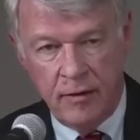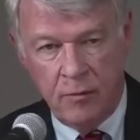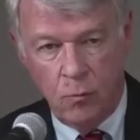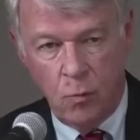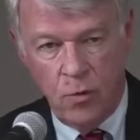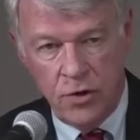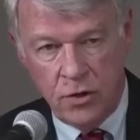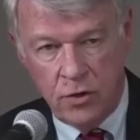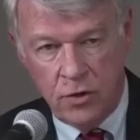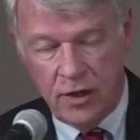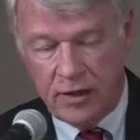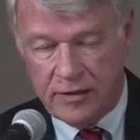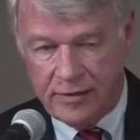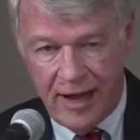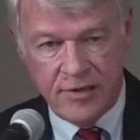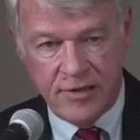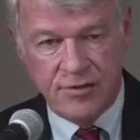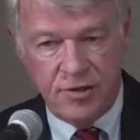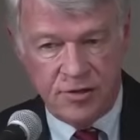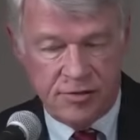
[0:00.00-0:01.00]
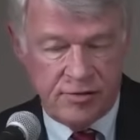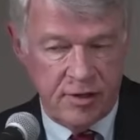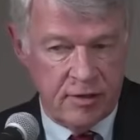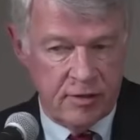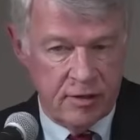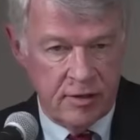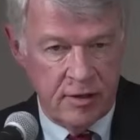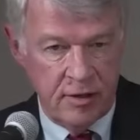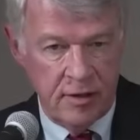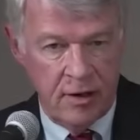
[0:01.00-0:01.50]
when you look not just at
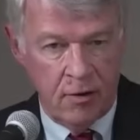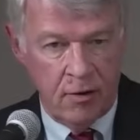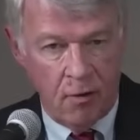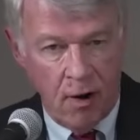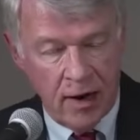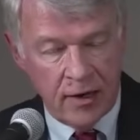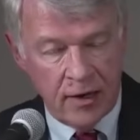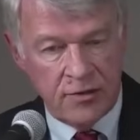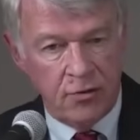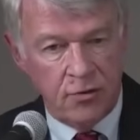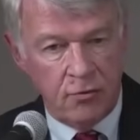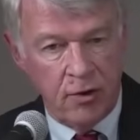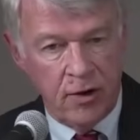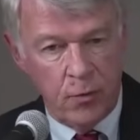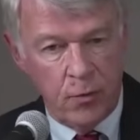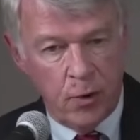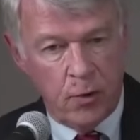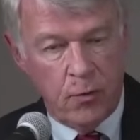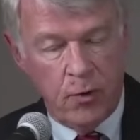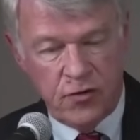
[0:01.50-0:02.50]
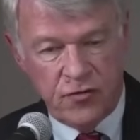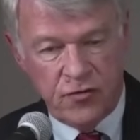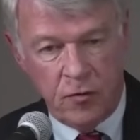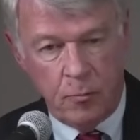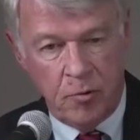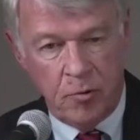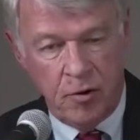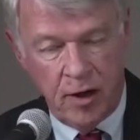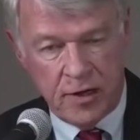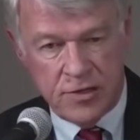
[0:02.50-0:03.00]
the interrogatory and request for
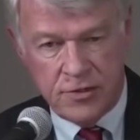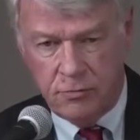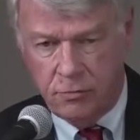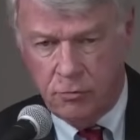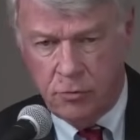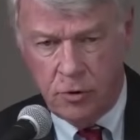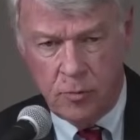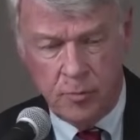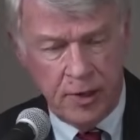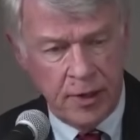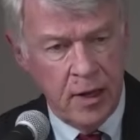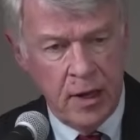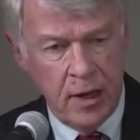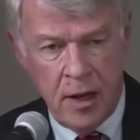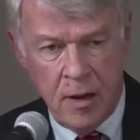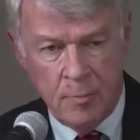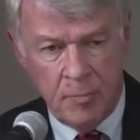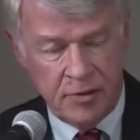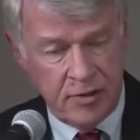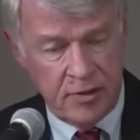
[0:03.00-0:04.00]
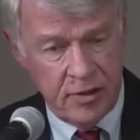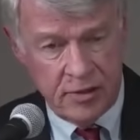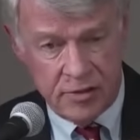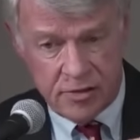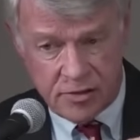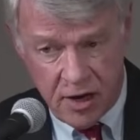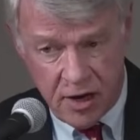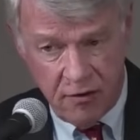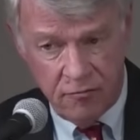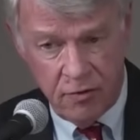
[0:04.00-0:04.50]
production rule, but the
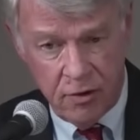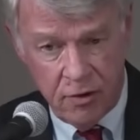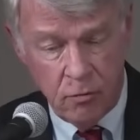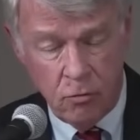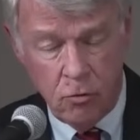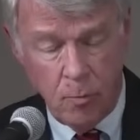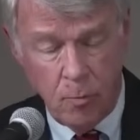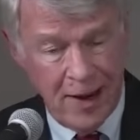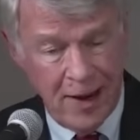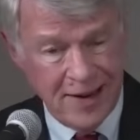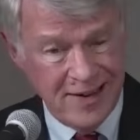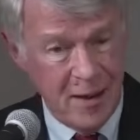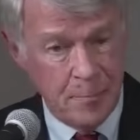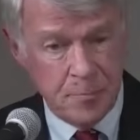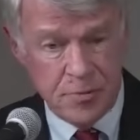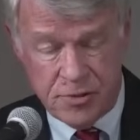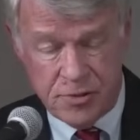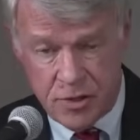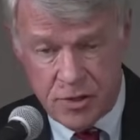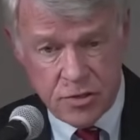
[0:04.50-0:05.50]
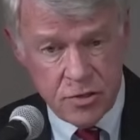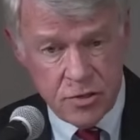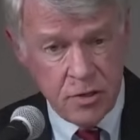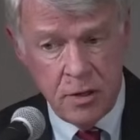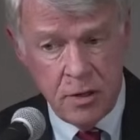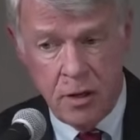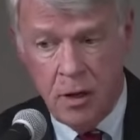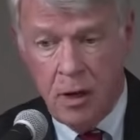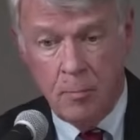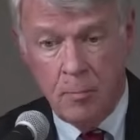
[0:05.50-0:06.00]
discovery rule by
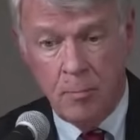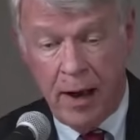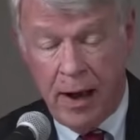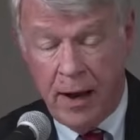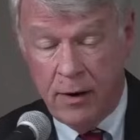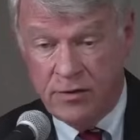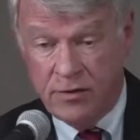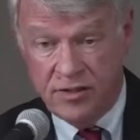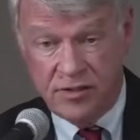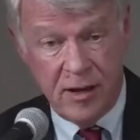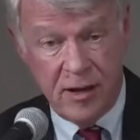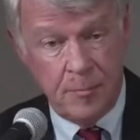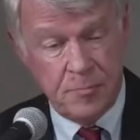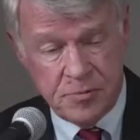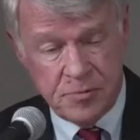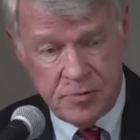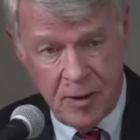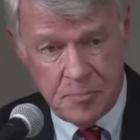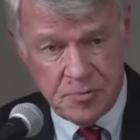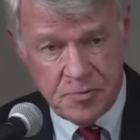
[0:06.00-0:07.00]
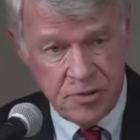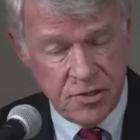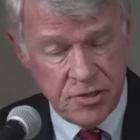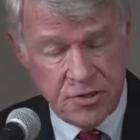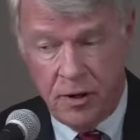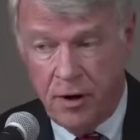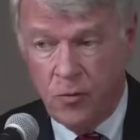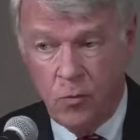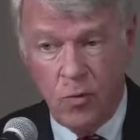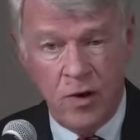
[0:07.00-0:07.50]
deposition, by
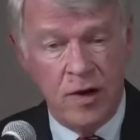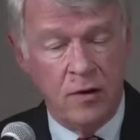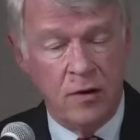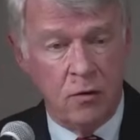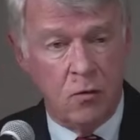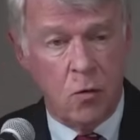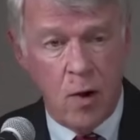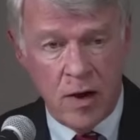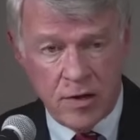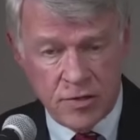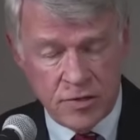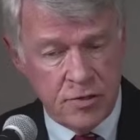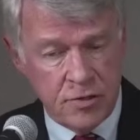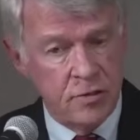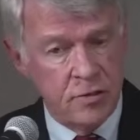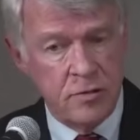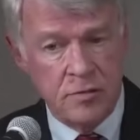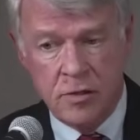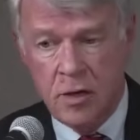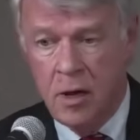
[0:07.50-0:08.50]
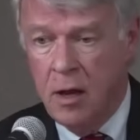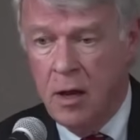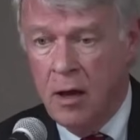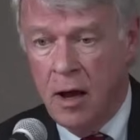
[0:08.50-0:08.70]
deposition on written questions,